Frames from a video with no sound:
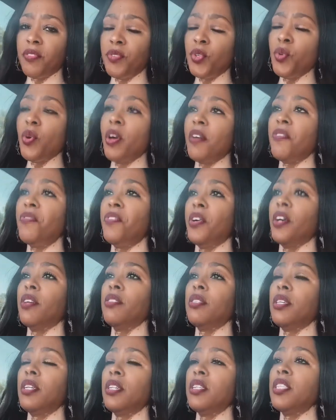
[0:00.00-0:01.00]
you have
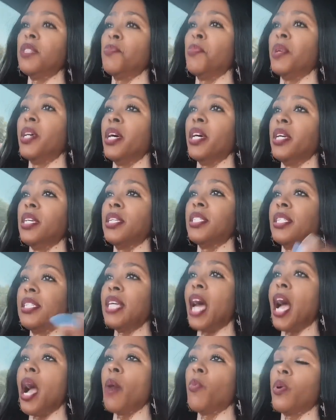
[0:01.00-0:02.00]
felt this, but it's a
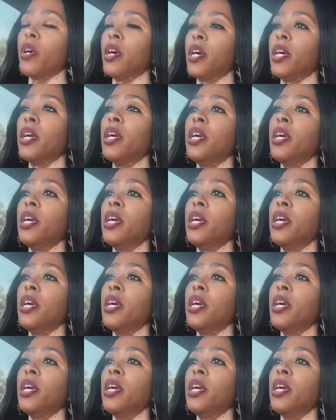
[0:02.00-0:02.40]
time where